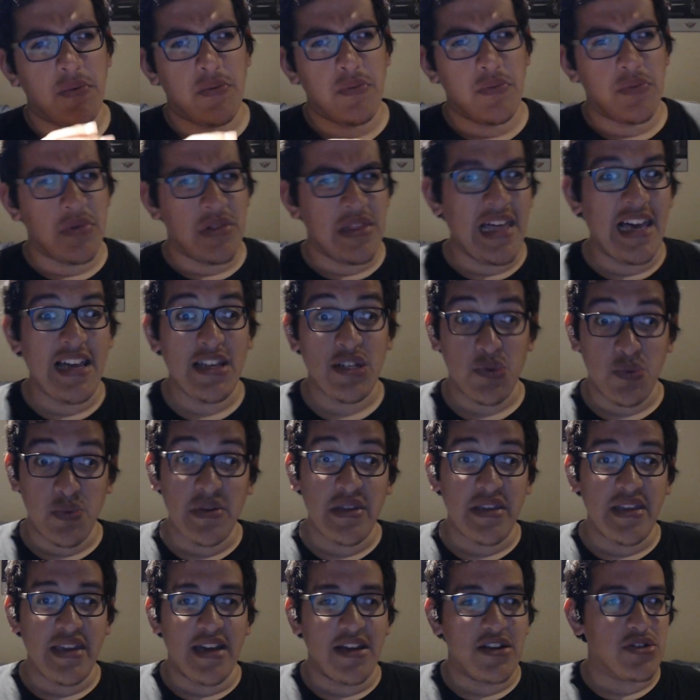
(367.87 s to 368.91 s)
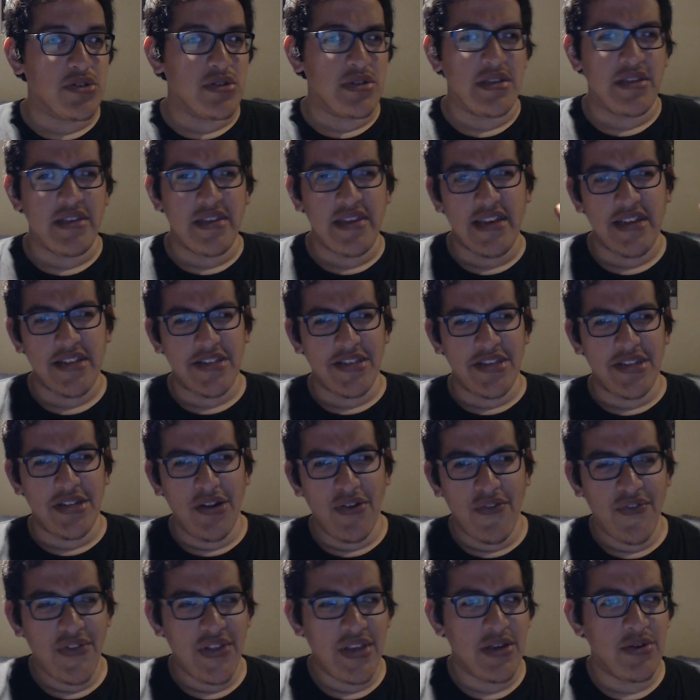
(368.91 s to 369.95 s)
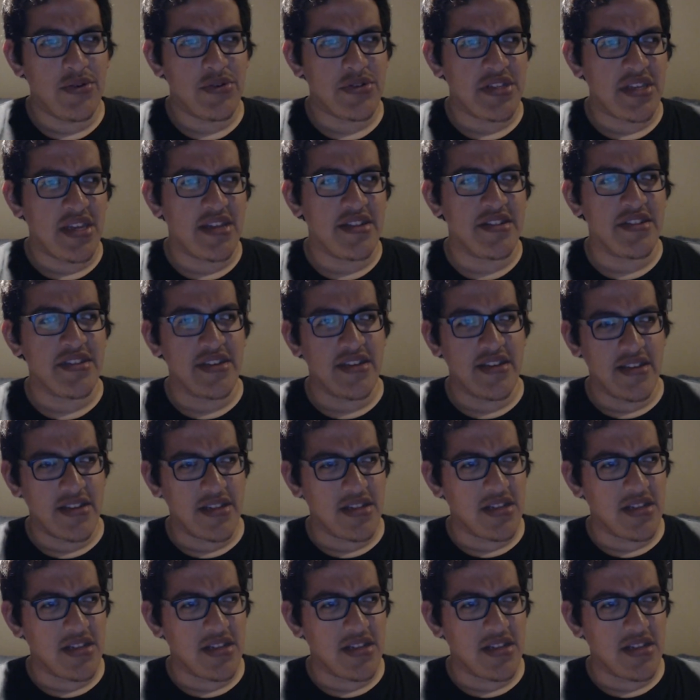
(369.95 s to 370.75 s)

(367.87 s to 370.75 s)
last week actually, yes, videos tend to